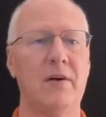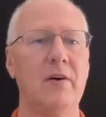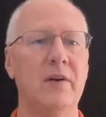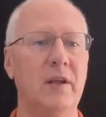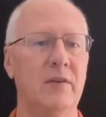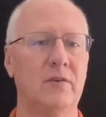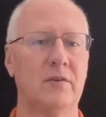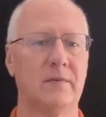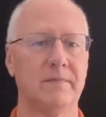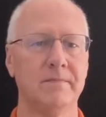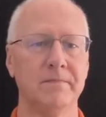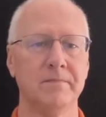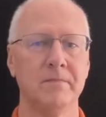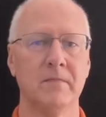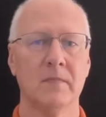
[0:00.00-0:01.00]
30s
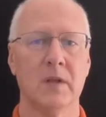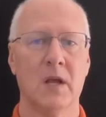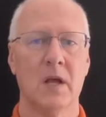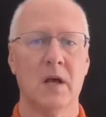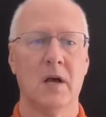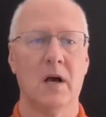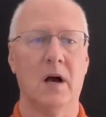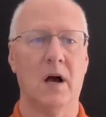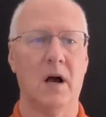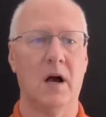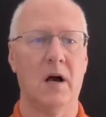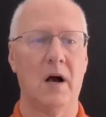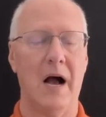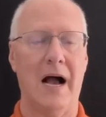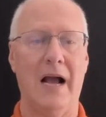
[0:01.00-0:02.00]

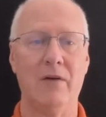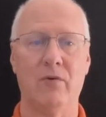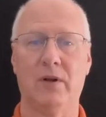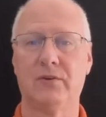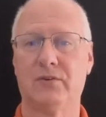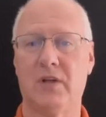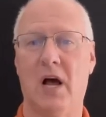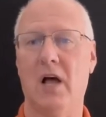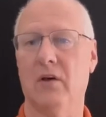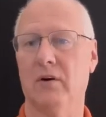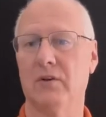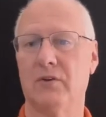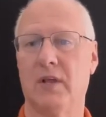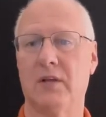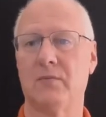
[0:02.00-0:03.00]
uh, high risk
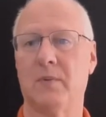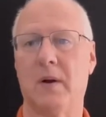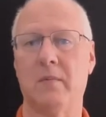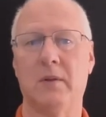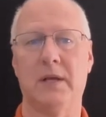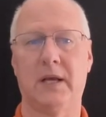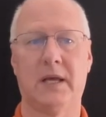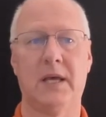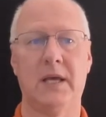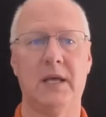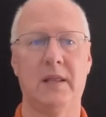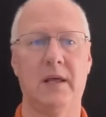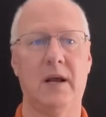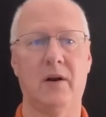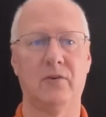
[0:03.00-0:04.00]
tolerance so that's probably a
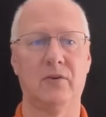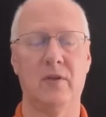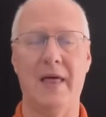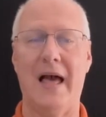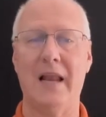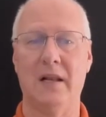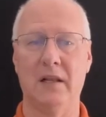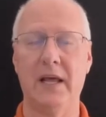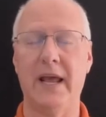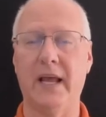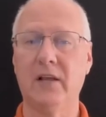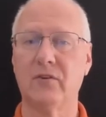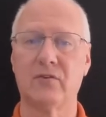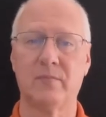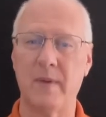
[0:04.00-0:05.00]
key there so that
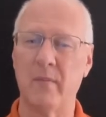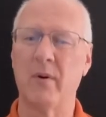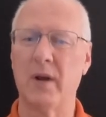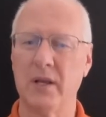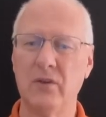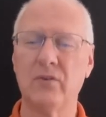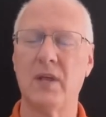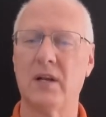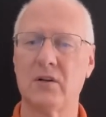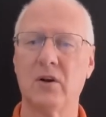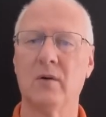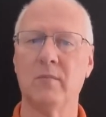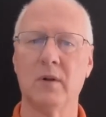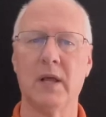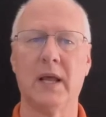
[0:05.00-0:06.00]
links remember i use that
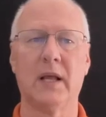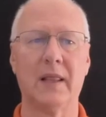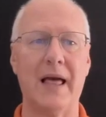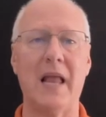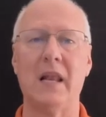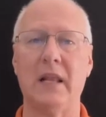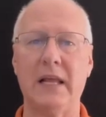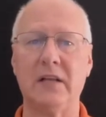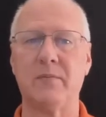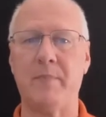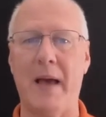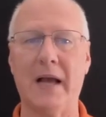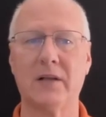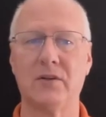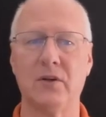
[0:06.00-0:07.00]
term link that links
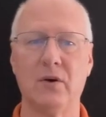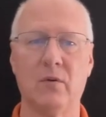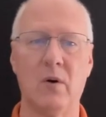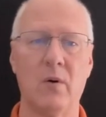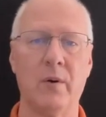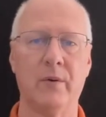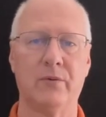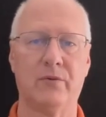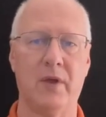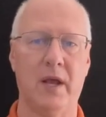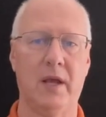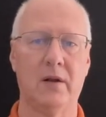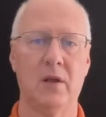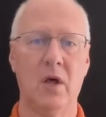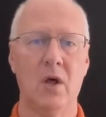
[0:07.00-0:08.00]
back to what we were
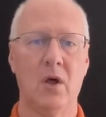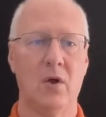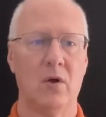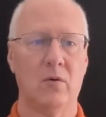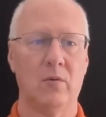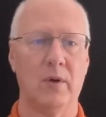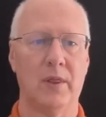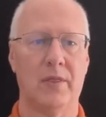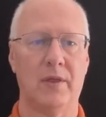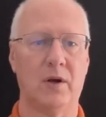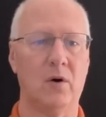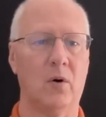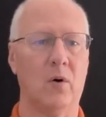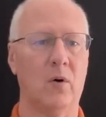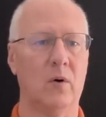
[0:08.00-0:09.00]
saying with the
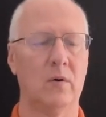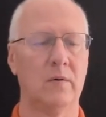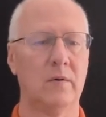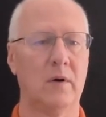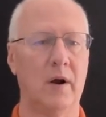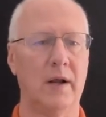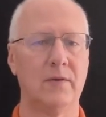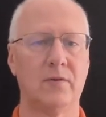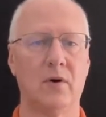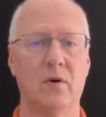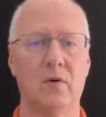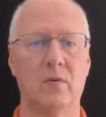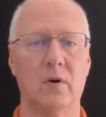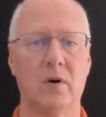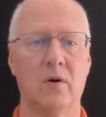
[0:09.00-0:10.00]
goal all right
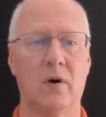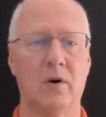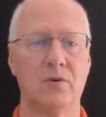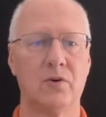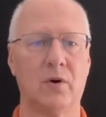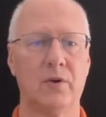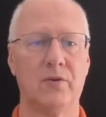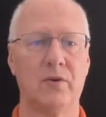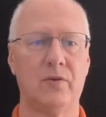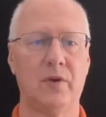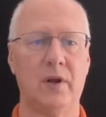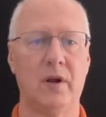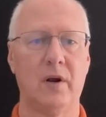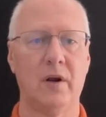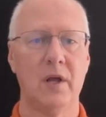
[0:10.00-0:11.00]
so what are our choices
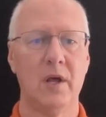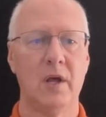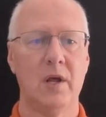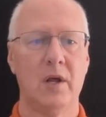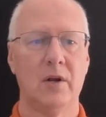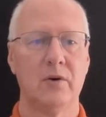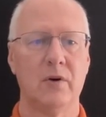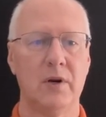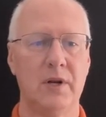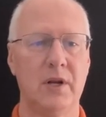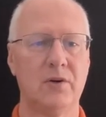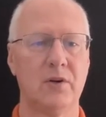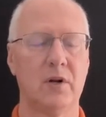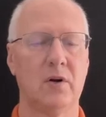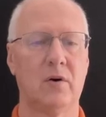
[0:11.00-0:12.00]
here
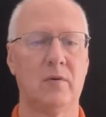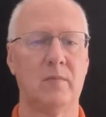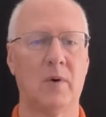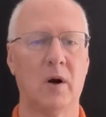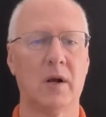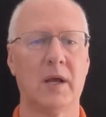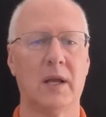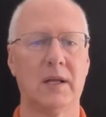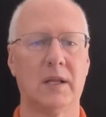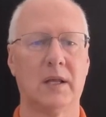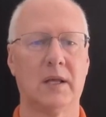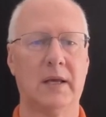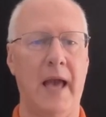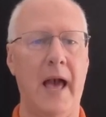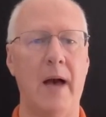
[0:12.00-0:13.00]
Traditional market
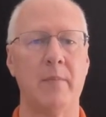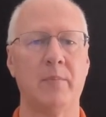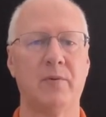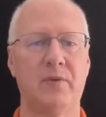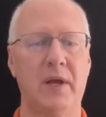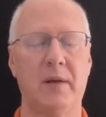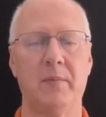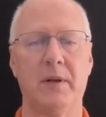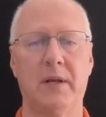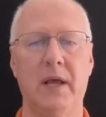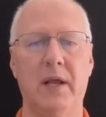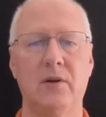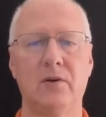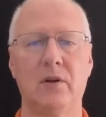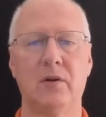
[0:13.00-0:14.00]
cap
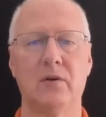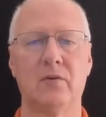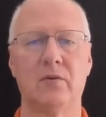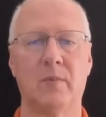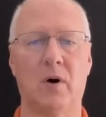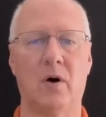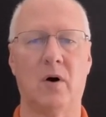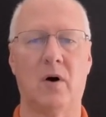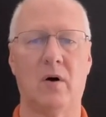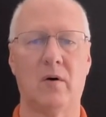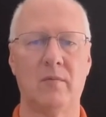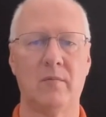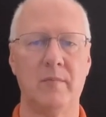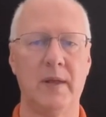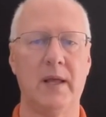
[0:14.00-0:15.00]
segmentation,
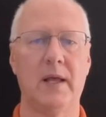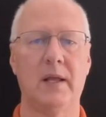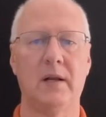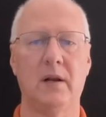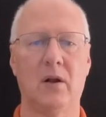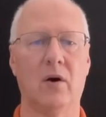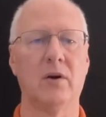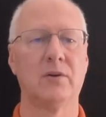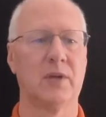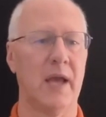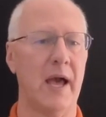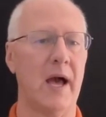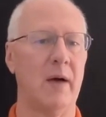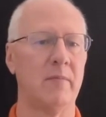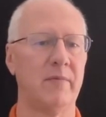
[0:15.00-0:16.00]
small, mid, large
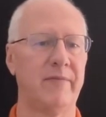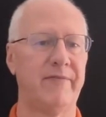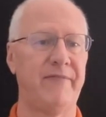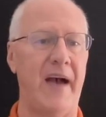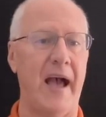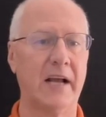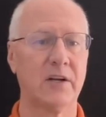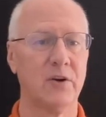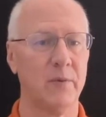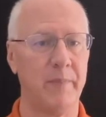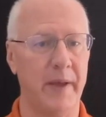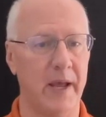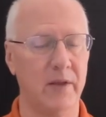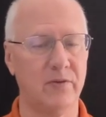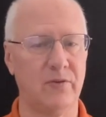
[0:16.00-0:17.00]
cap. Factor
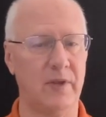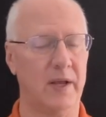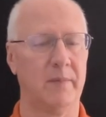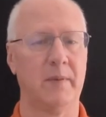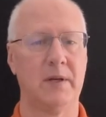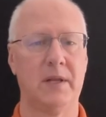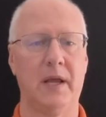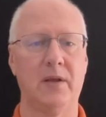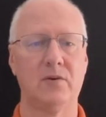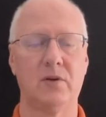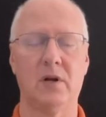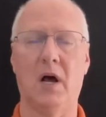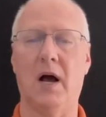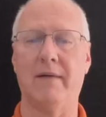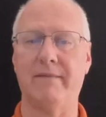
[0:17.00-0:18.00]
based
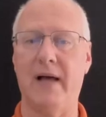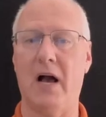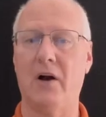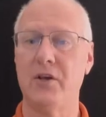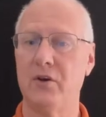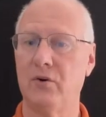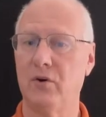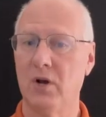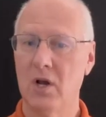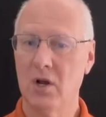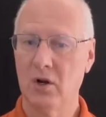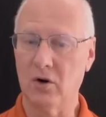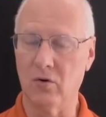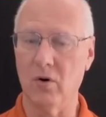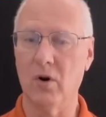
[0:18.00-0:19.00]
segmentation, ah, value,
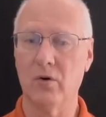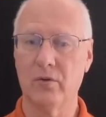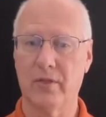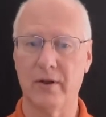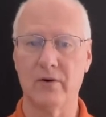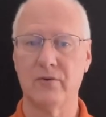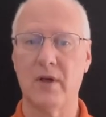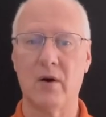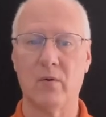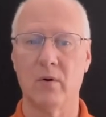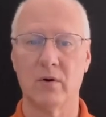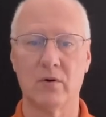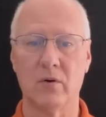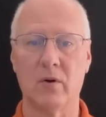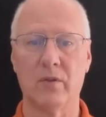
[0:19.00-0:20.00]
growth, there's that
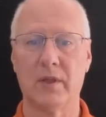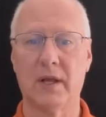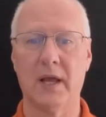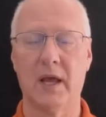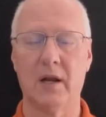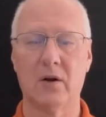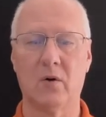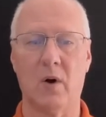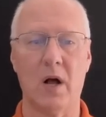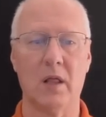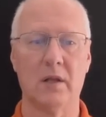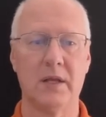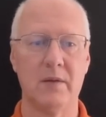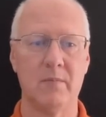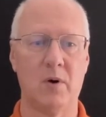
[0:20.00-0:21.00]
word growth again,
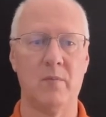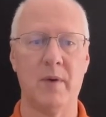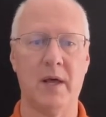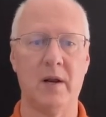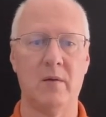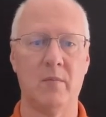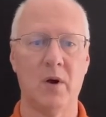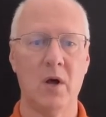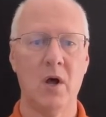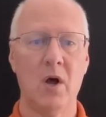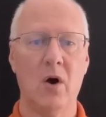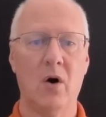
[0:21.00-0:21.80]
quality, momentum,